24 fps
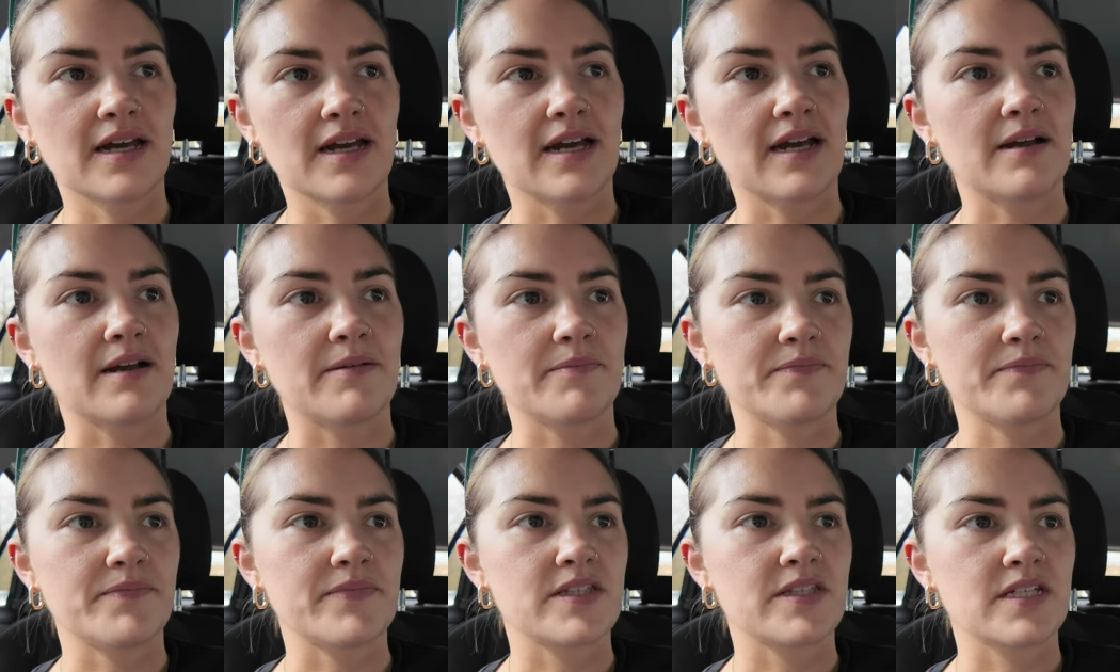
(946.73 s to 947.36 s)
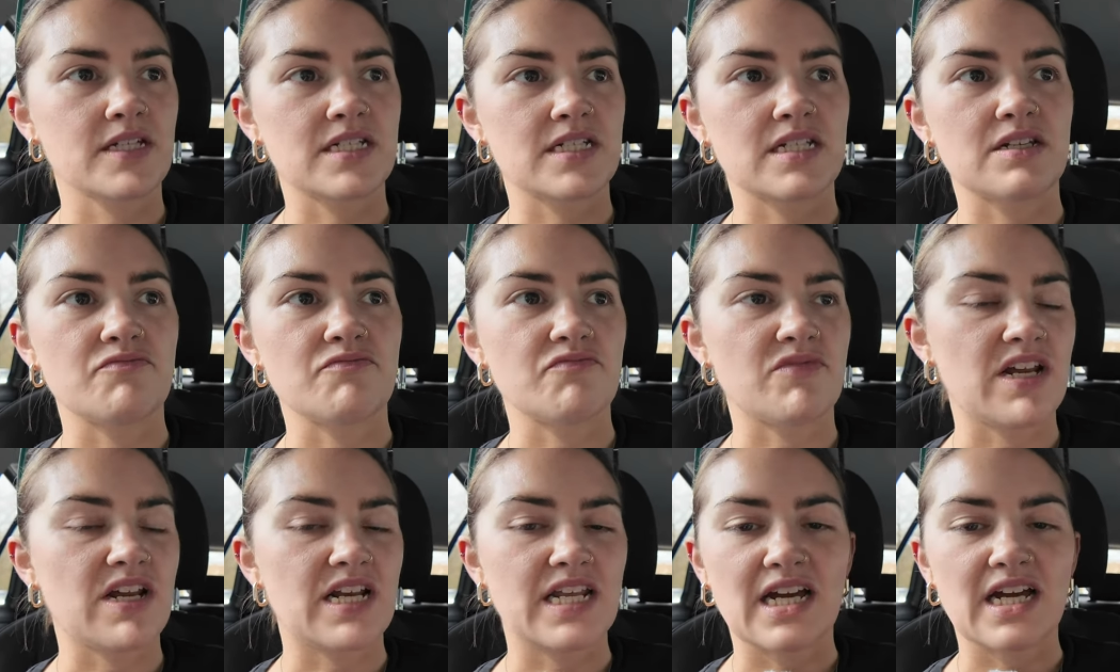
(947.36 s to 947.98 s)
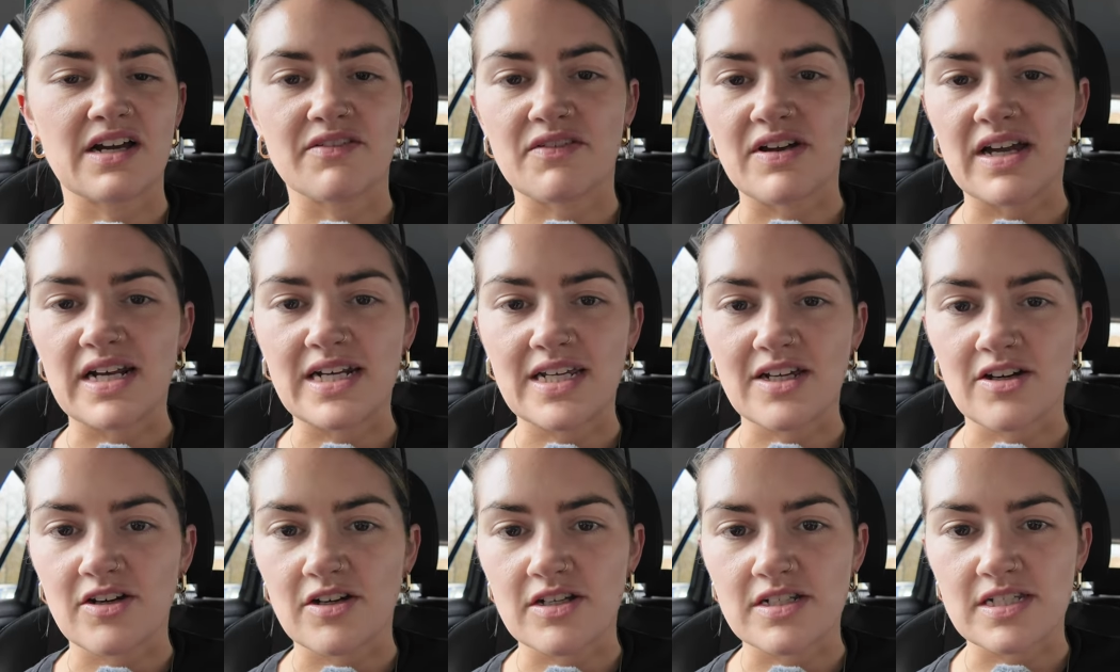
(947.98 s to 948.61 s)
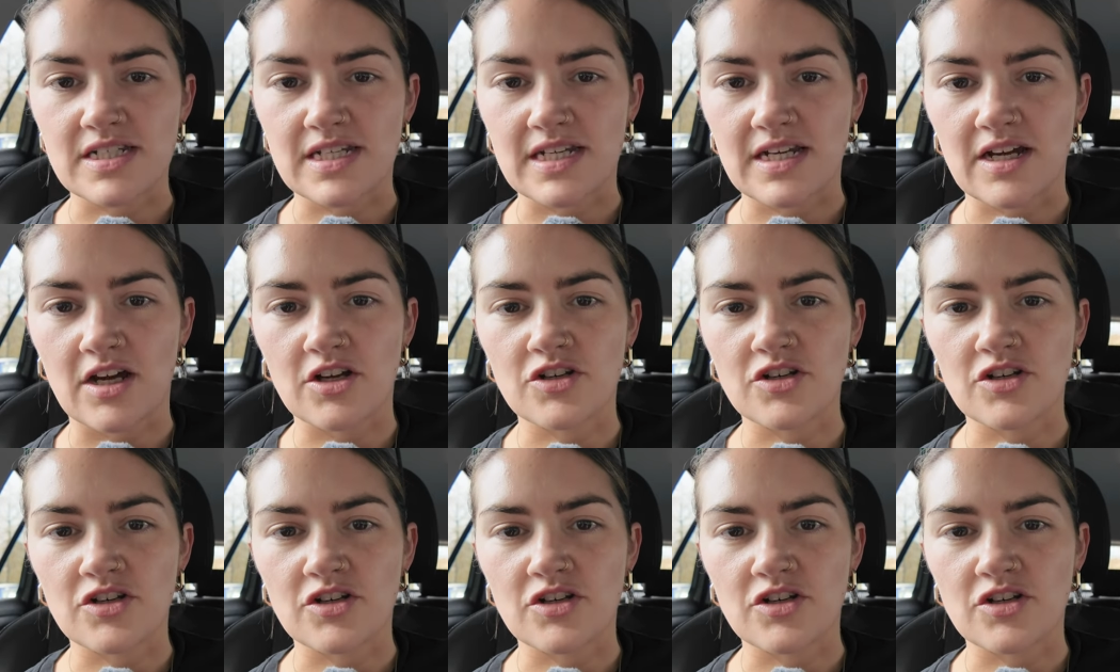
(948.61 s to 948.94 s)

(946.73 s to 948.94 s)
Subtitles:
Didn't really have any idea.